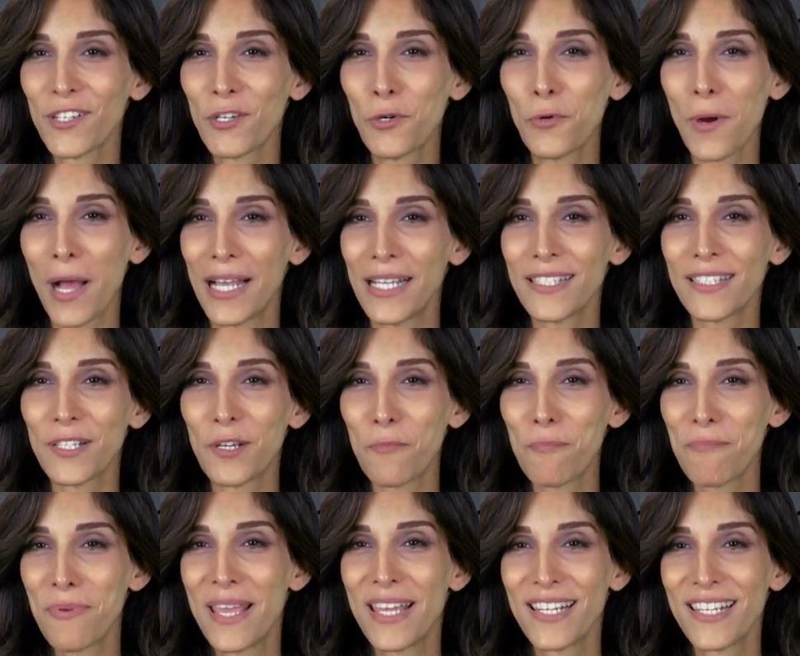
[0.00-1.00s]
who has an
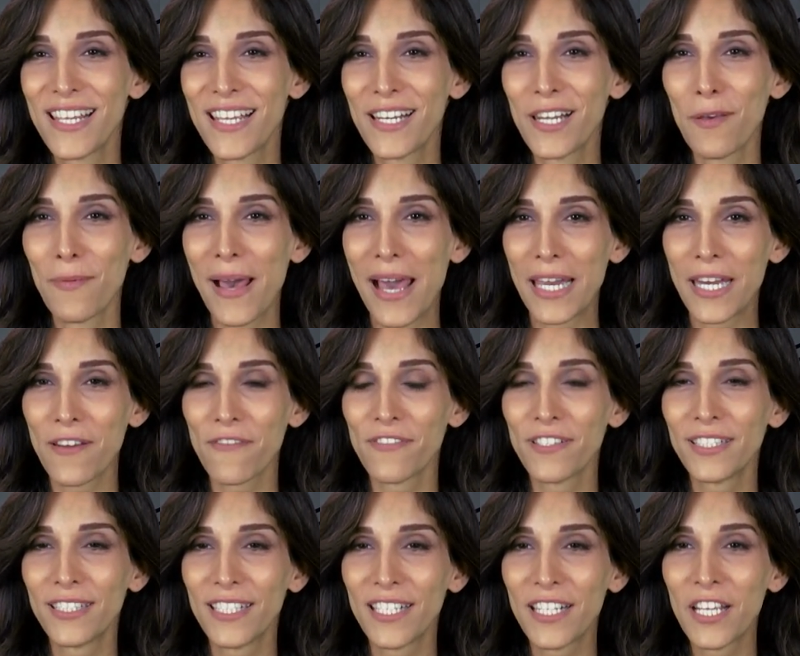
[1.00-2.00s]
opinion about
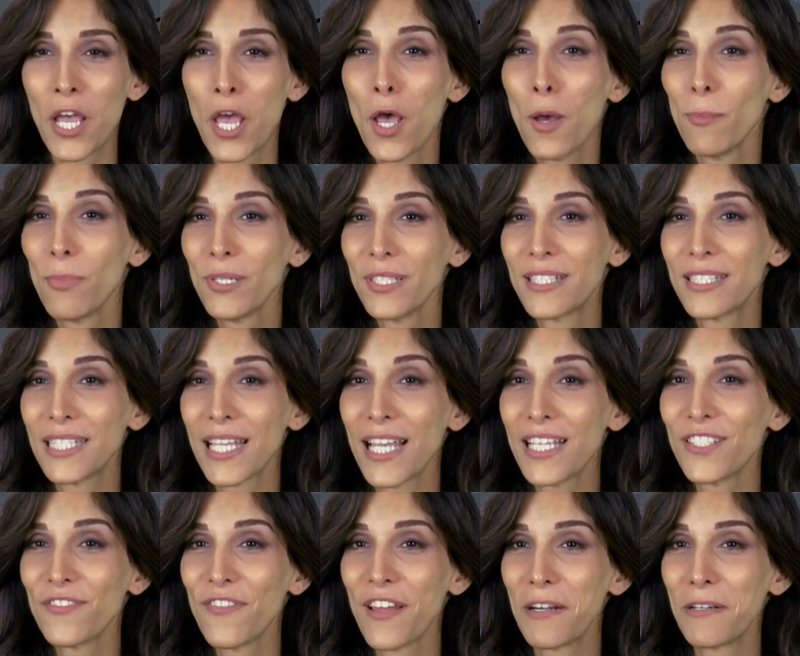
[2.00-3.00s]
everything, but
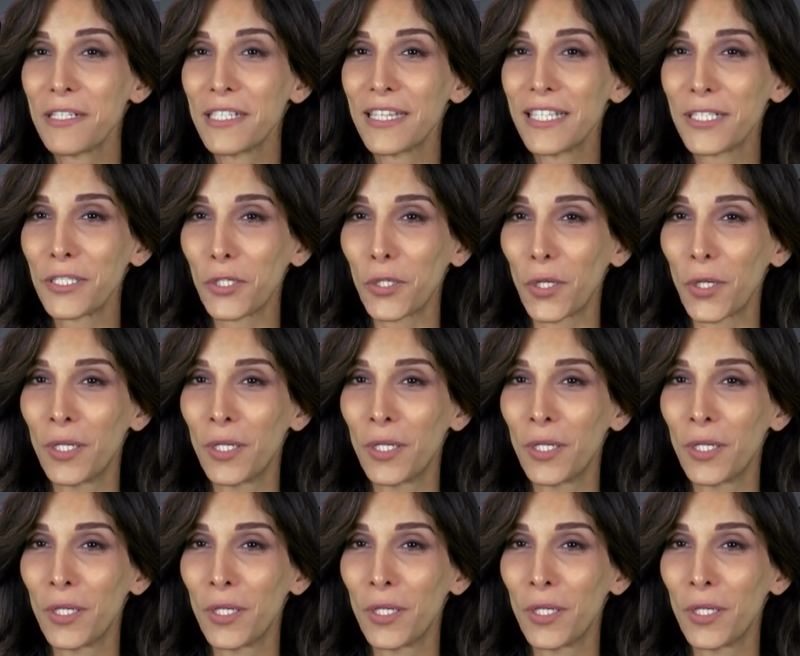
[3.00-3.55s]
says very little.